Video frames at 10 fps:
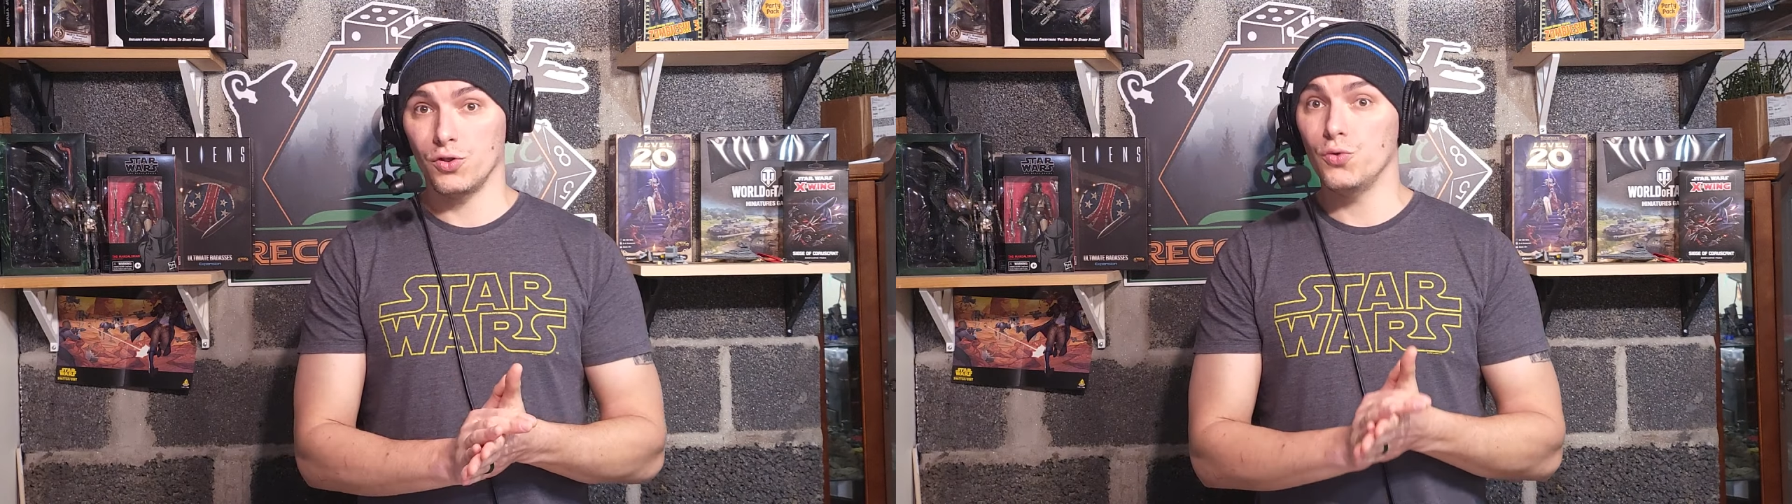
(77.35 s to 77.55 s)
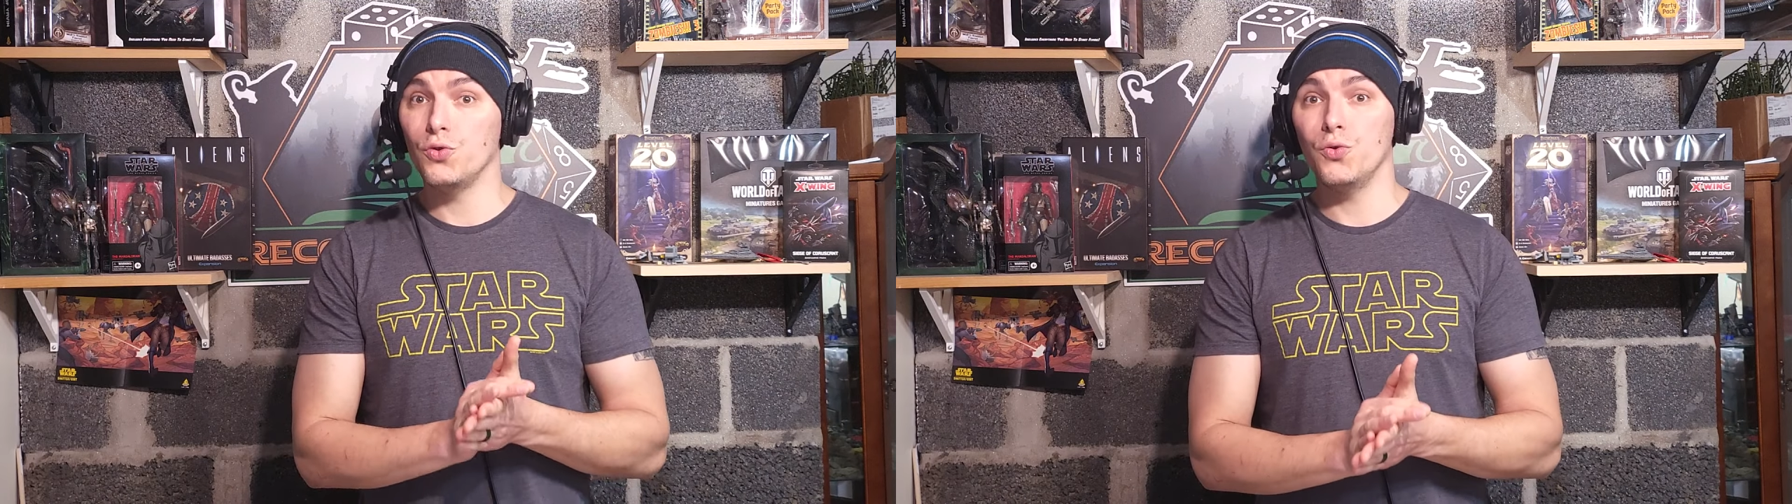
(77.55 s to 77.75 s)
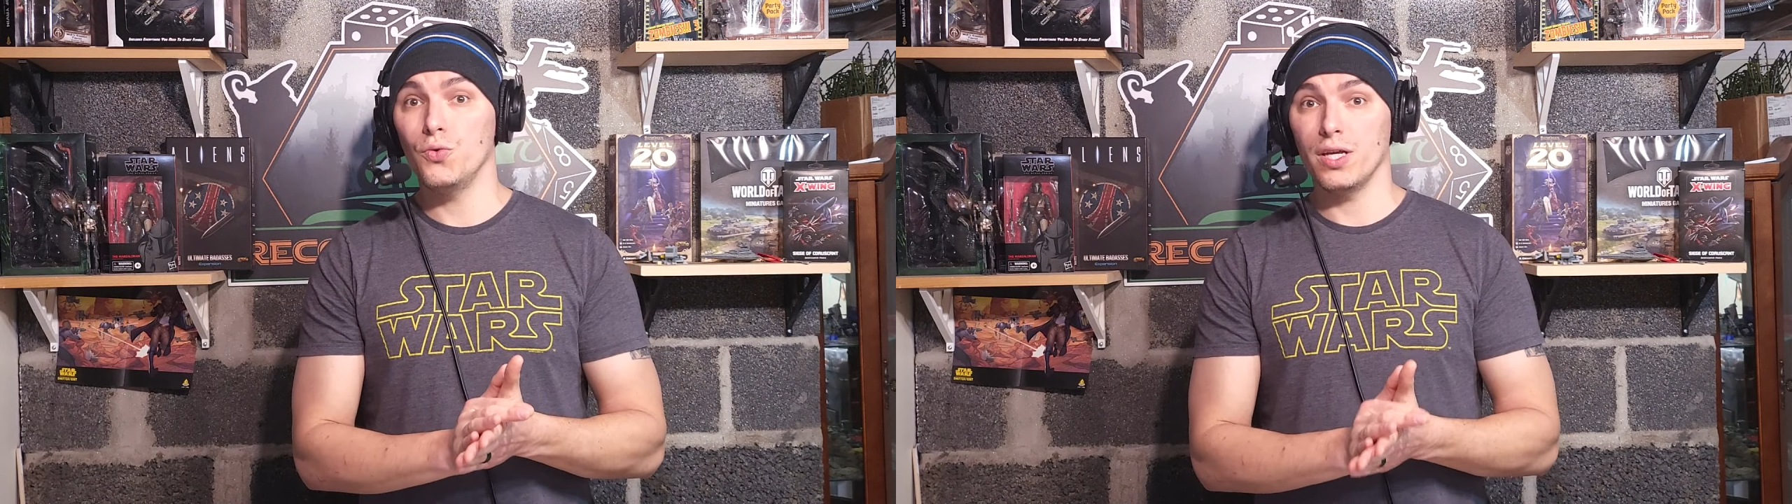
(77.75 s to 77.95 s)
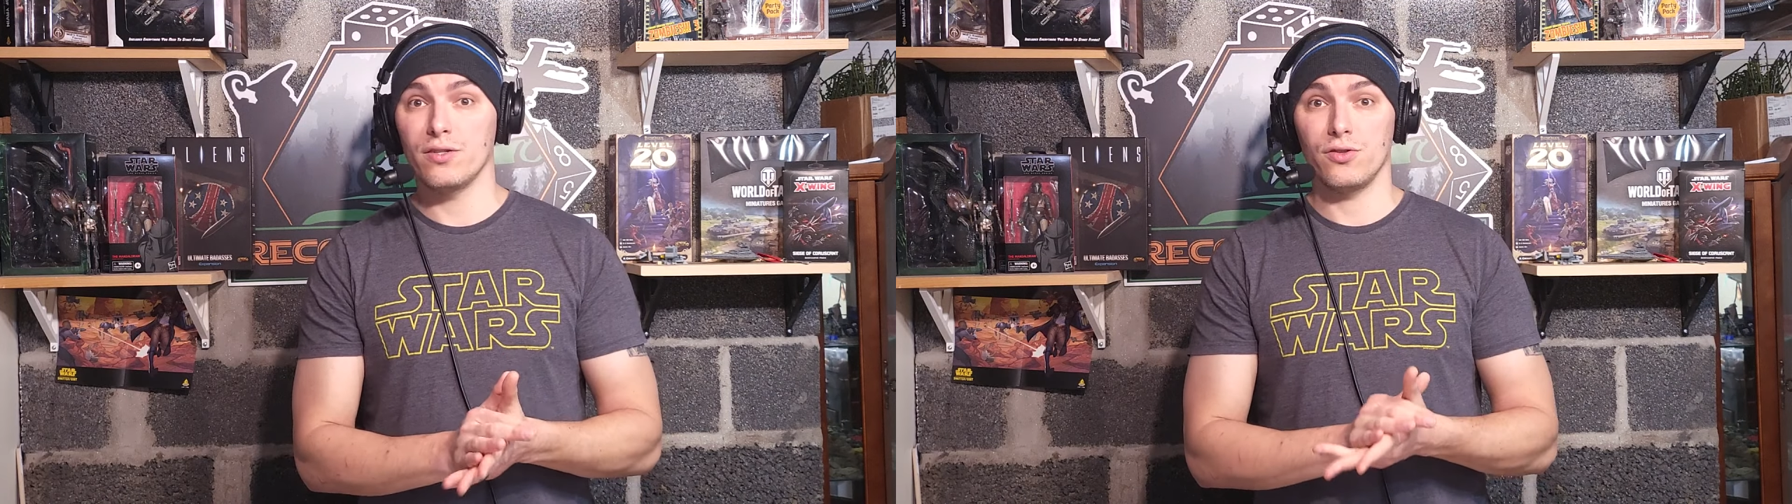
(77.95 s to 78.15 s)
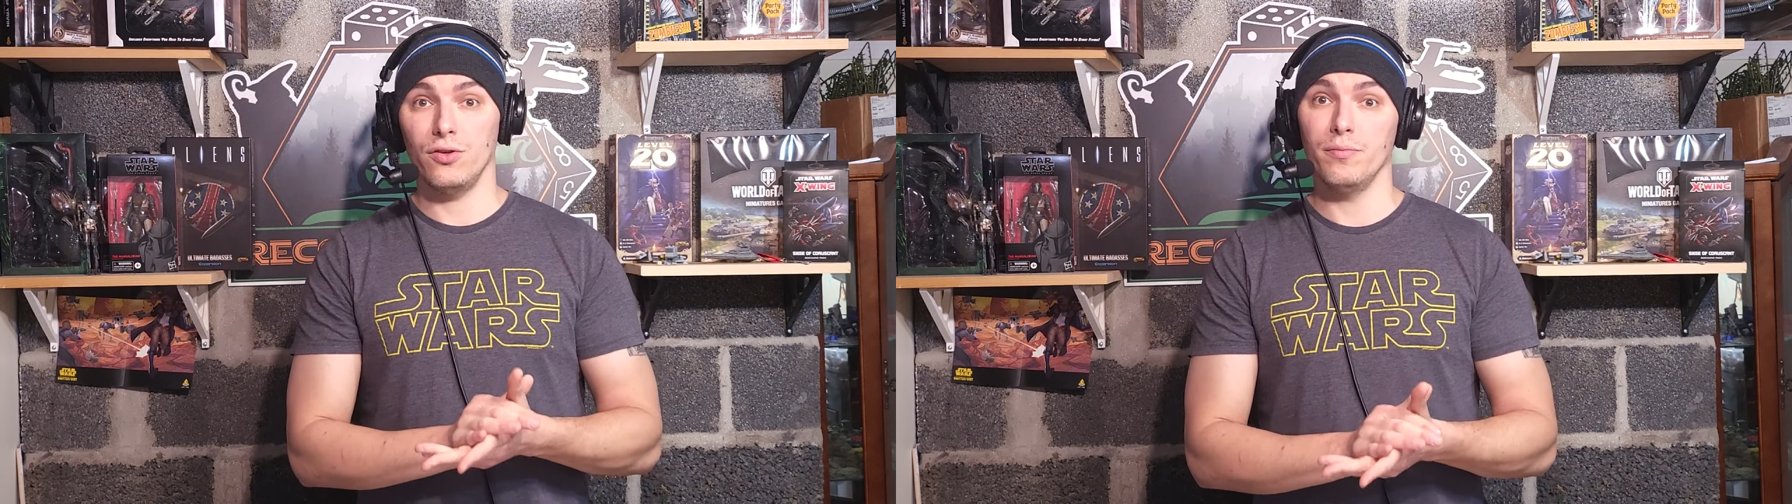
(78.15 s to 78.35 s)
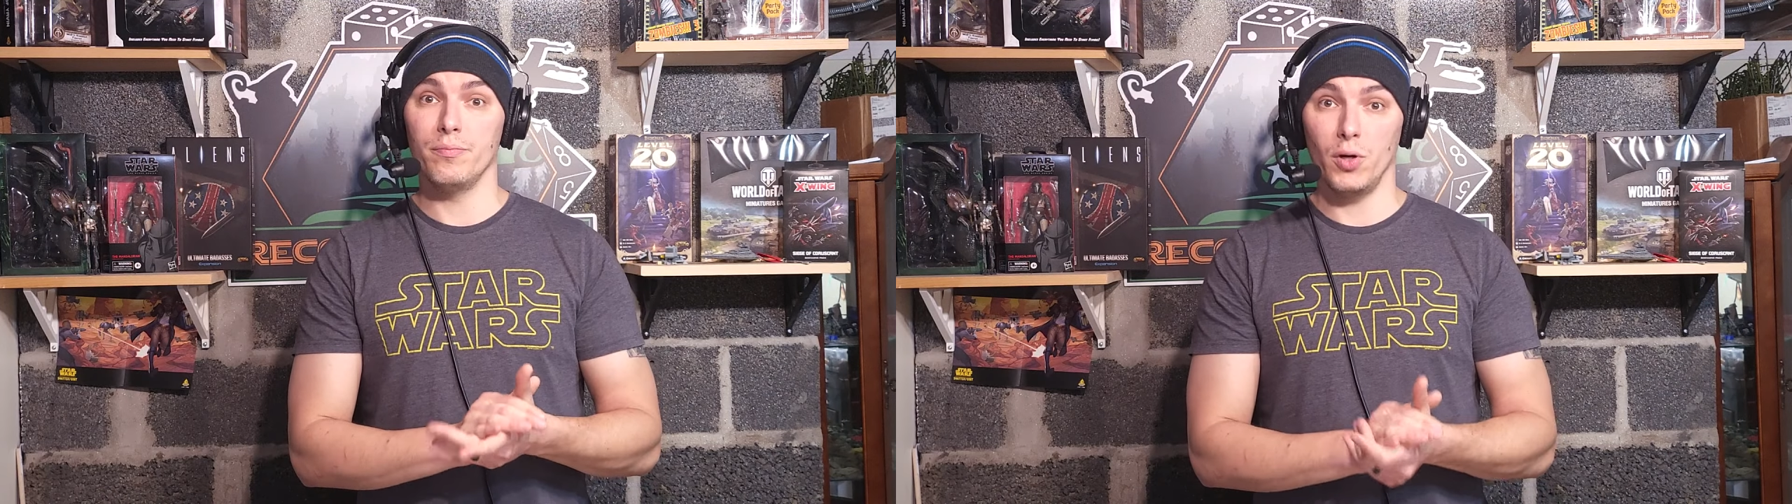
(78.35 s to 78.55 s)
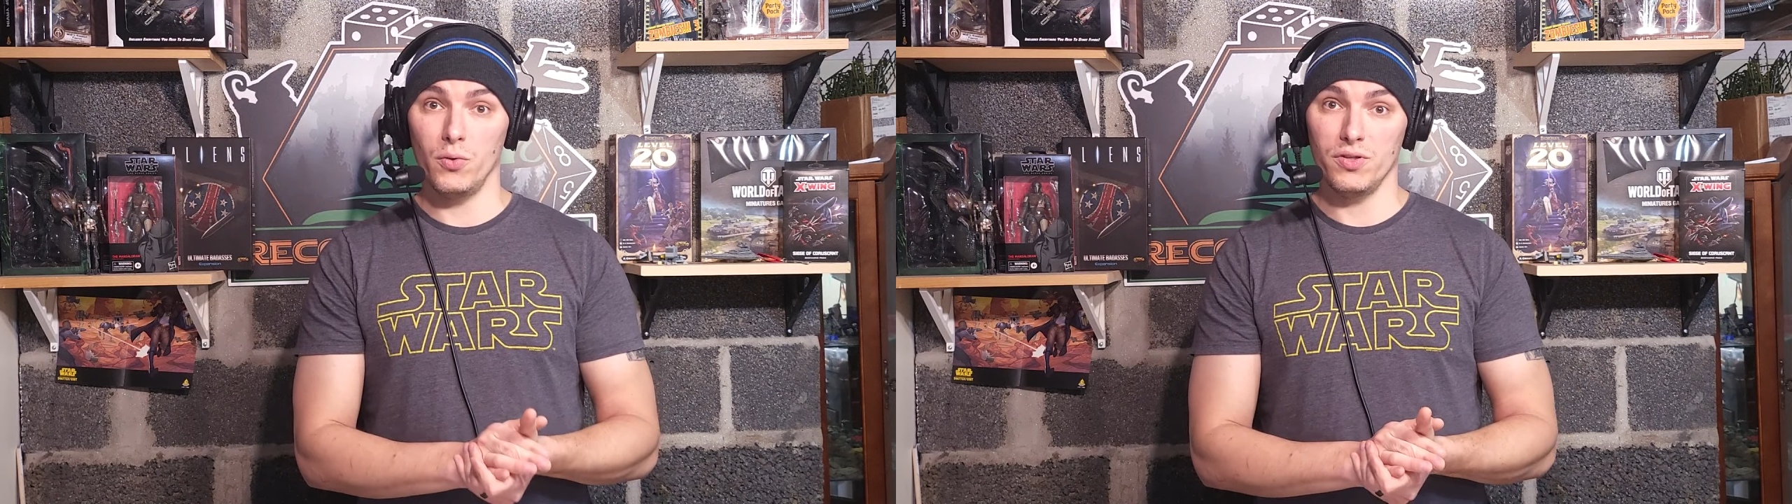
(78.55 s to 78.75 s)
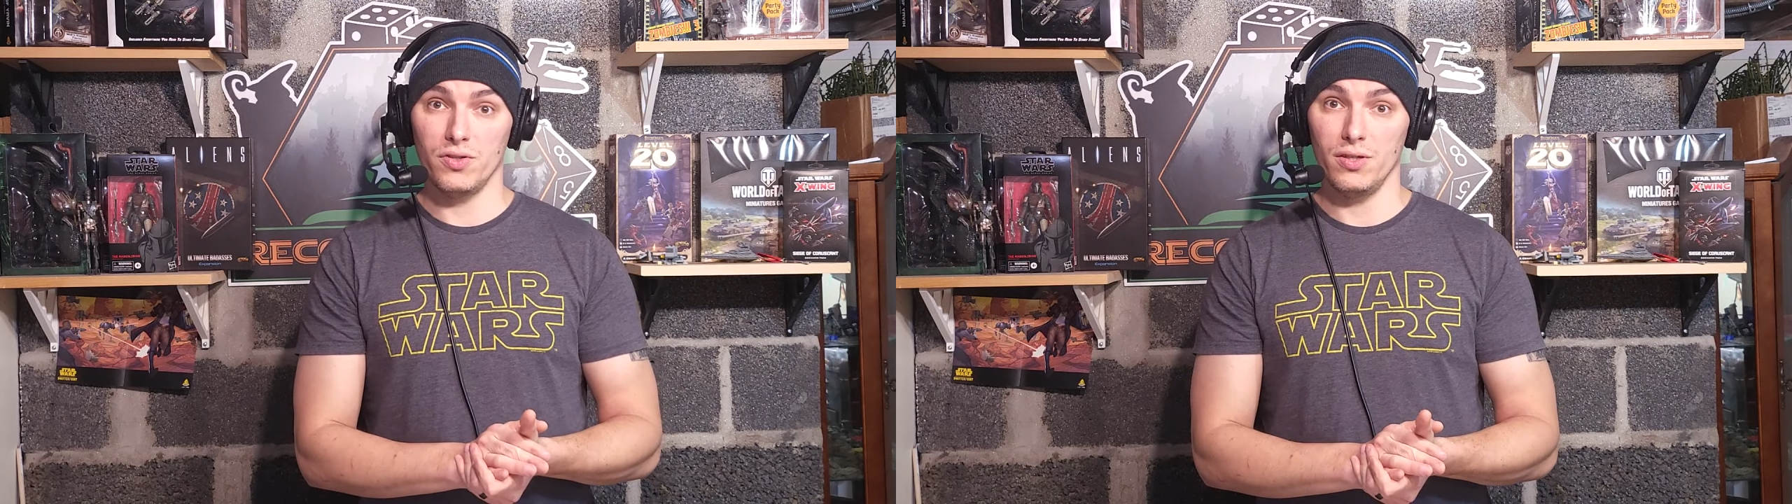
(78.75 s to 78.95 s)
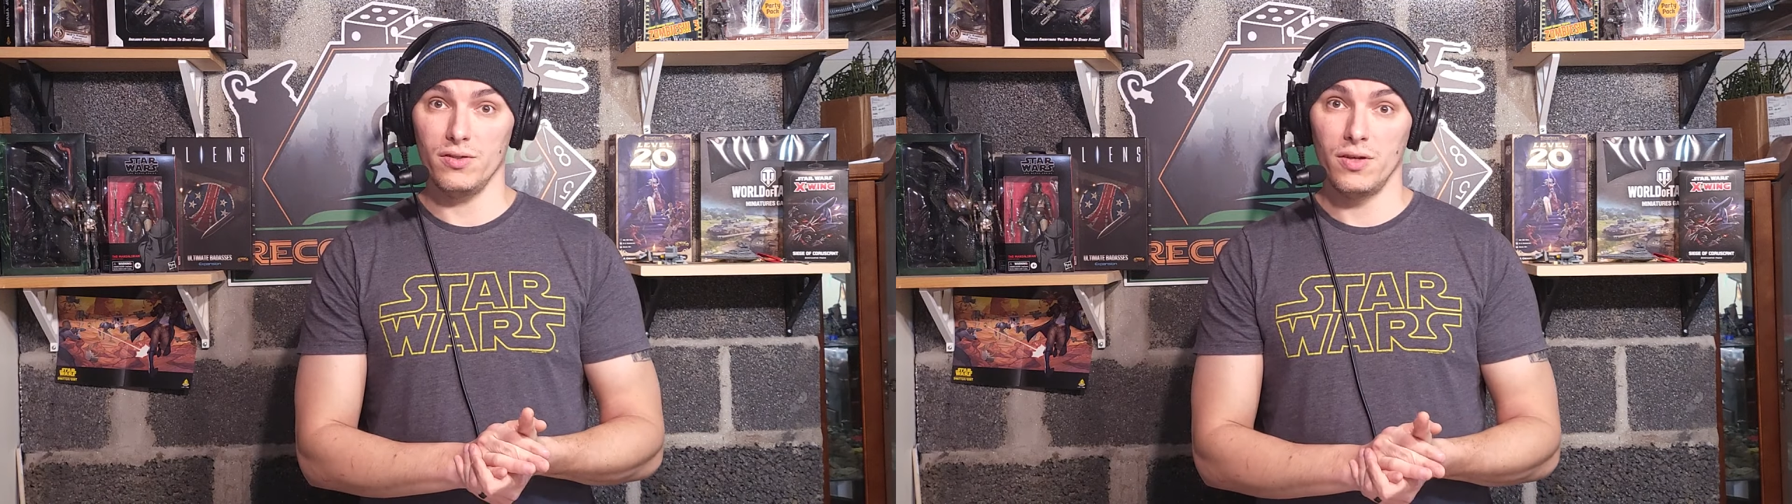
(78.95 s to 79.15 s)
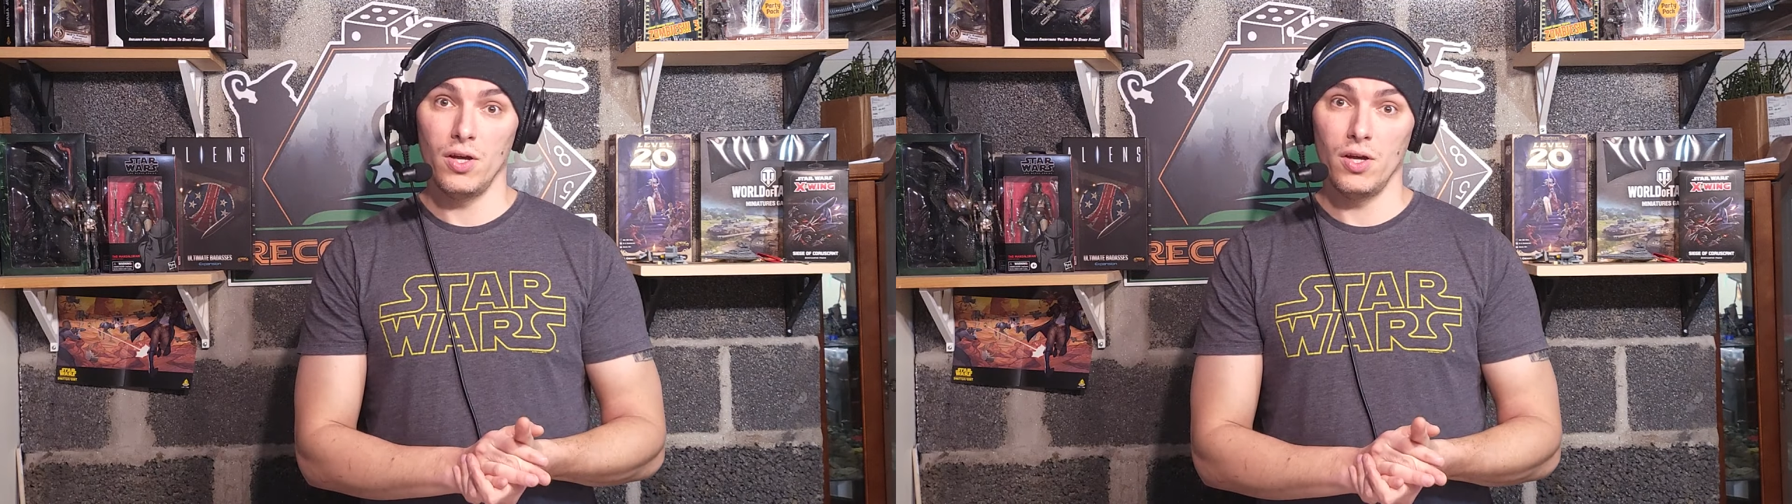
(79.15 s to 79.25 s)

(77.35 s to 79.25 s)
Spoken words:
you do get certain bonuses.